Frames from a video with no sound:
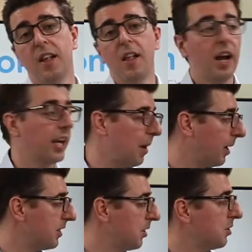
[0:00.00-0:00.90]
And I might
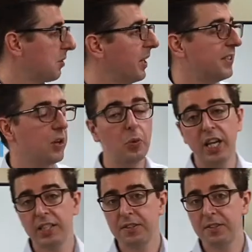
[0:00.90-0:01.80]
do some of this on
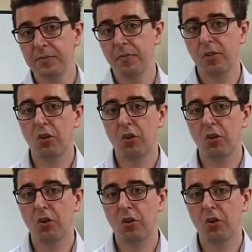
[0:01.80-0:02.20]
weekends or